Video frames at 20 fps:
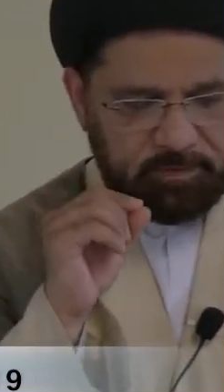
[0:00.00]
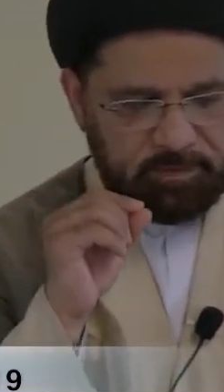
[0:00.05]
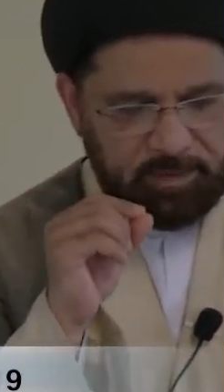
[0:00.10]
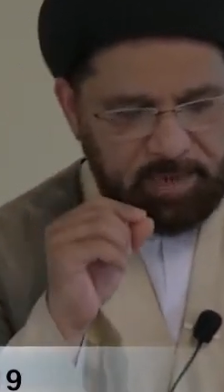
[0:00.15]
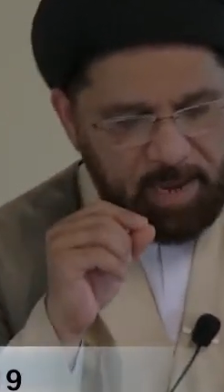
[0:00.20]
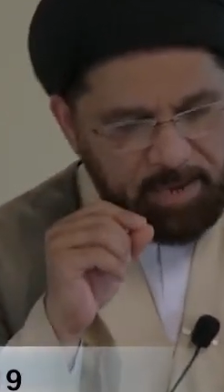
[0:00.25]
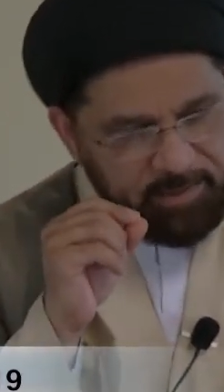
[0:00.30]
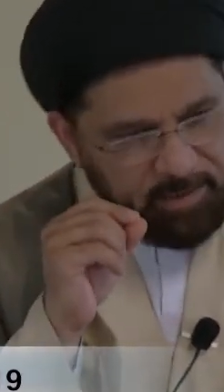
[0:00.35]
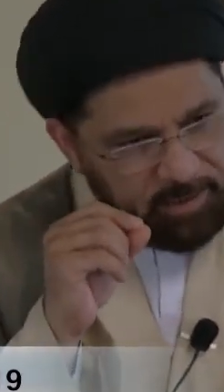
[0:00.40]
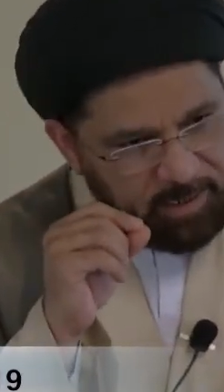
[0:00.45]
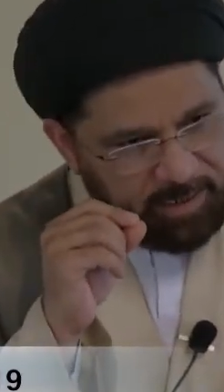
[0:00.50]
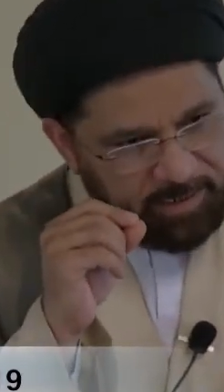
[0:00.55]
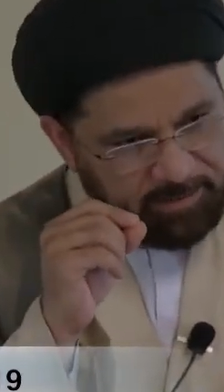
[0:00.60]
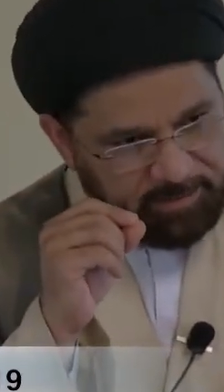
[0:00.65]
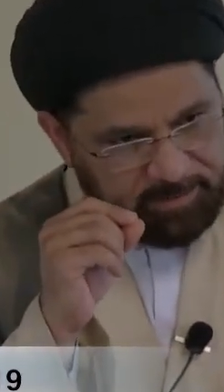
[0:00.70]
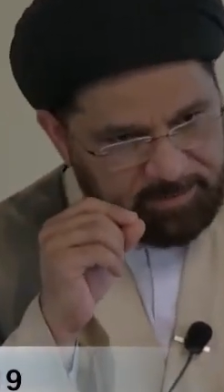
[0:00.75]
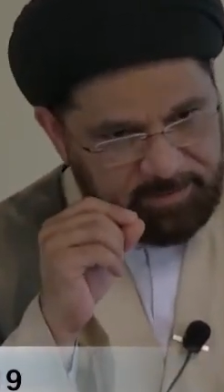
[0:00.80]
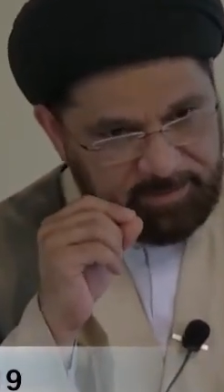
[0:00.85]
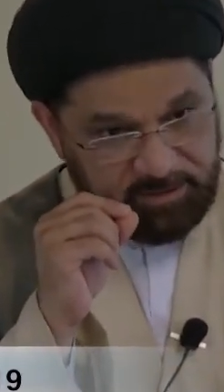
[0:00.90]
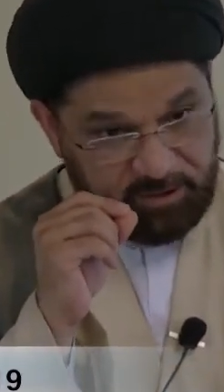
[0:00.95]

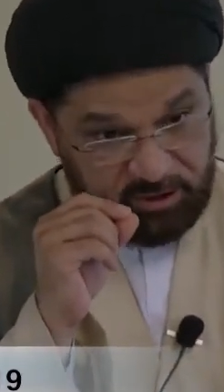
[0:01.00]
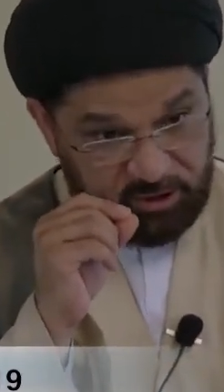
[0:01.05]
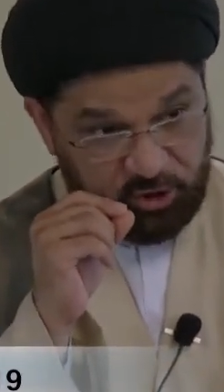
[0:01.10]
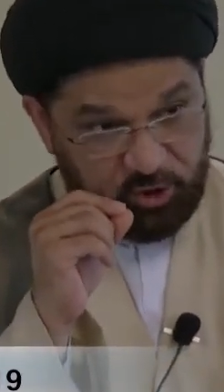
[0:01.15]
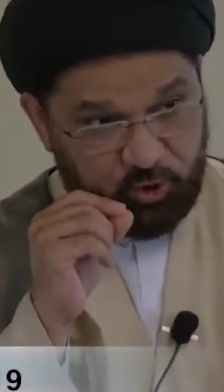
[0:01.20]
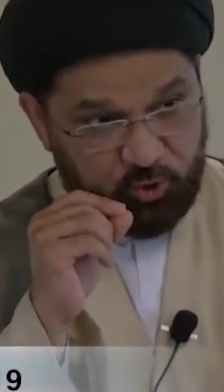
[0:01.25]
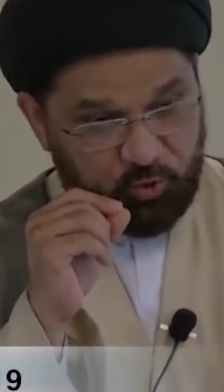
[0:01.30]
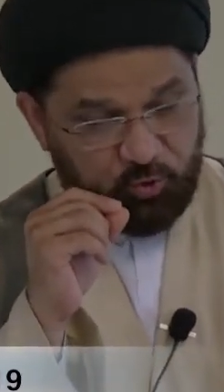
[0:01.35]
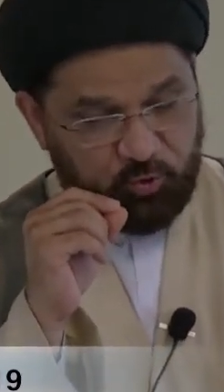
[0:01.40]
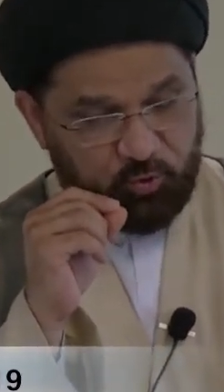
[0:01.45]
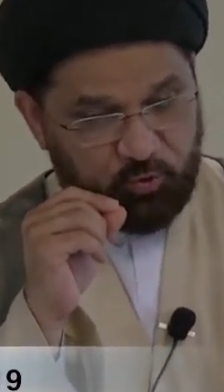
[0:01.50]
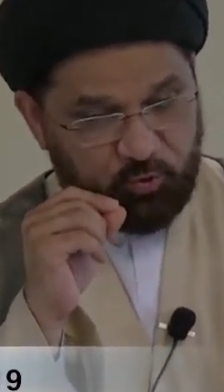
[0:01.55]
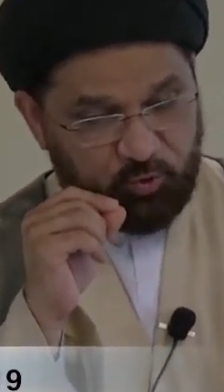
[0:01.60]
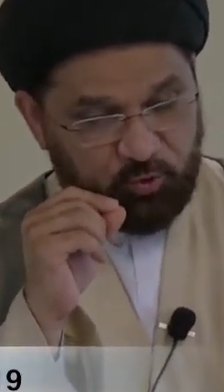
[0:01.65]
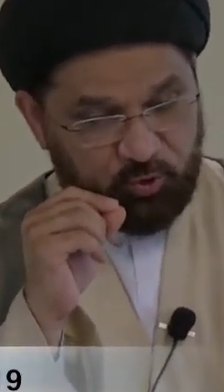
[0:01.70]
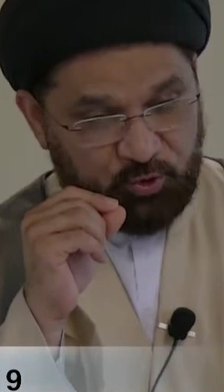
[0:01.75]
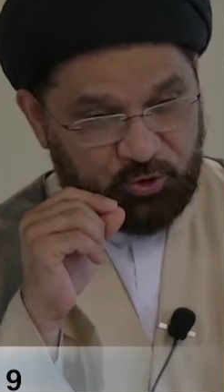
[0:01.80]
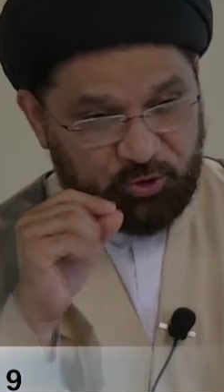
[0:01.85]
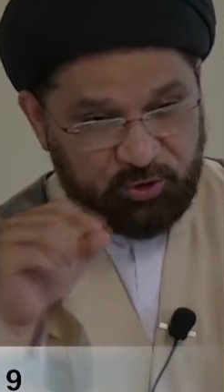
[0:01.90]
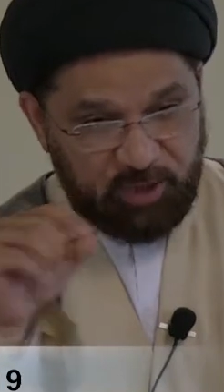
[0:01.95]
analyze this issue,
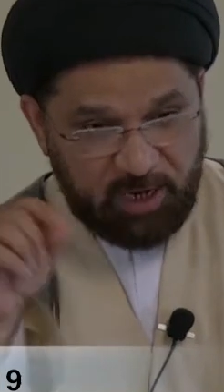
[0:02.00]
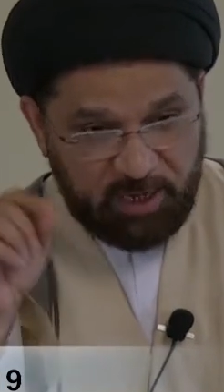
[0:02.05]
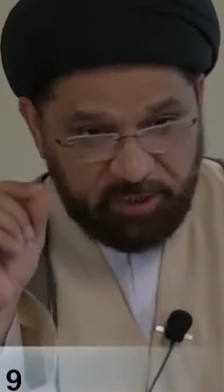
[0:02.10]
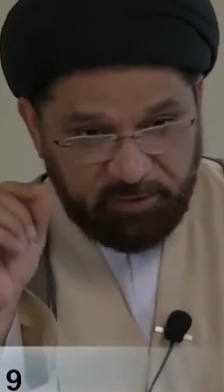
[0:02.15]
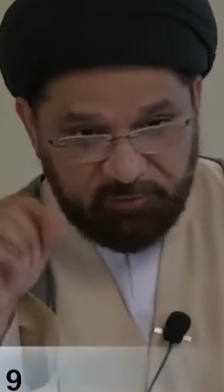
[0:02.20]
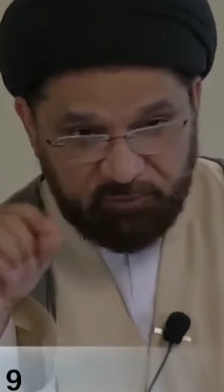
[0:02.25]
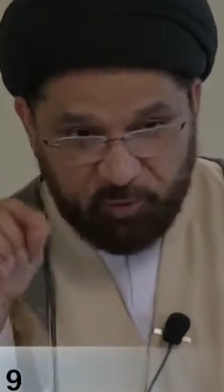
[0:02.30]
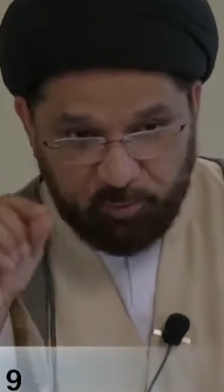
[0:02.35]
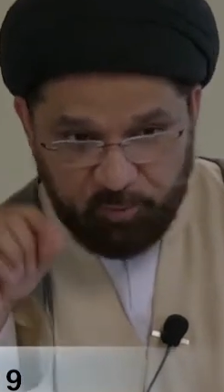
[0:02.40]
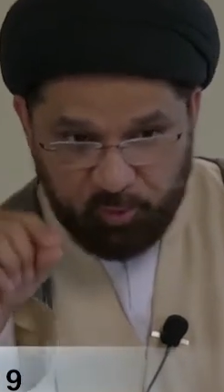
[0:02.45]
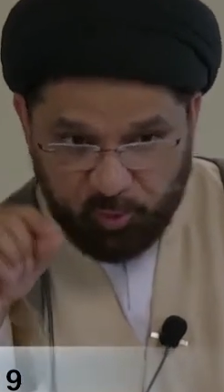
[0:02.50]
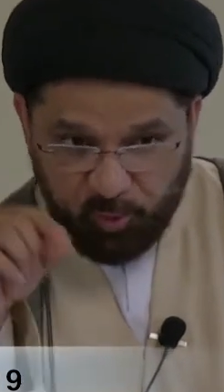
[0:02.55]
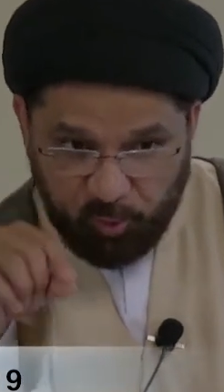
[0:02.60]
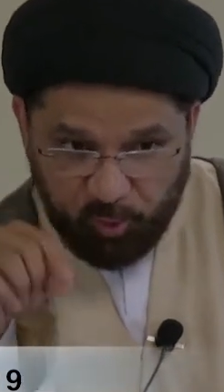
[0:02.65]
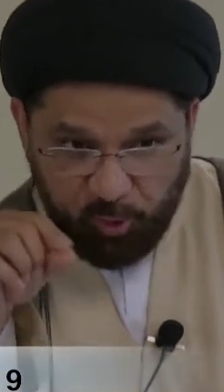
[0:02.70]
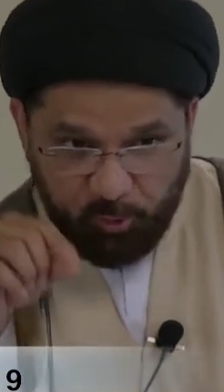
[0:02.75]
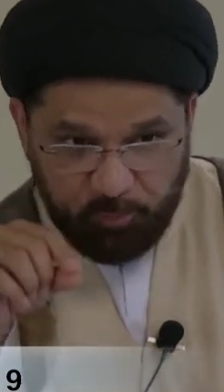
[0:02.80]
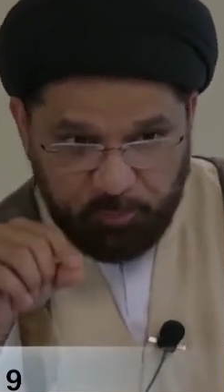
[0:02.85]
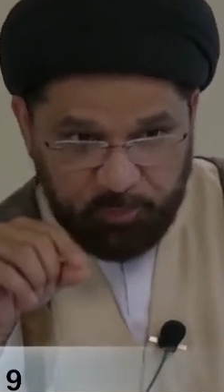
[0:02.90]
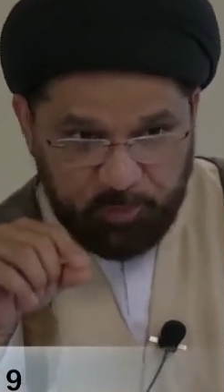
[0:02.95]
starting from your
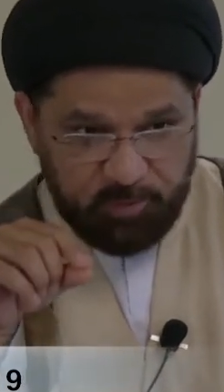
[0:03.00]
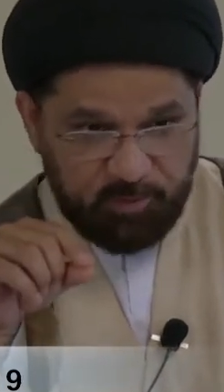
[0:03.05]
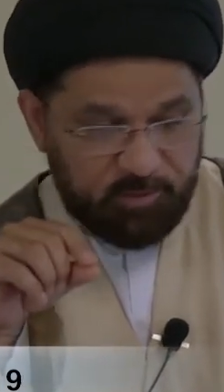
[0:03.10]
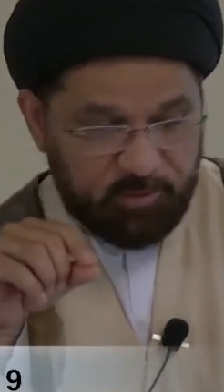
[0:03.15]
home,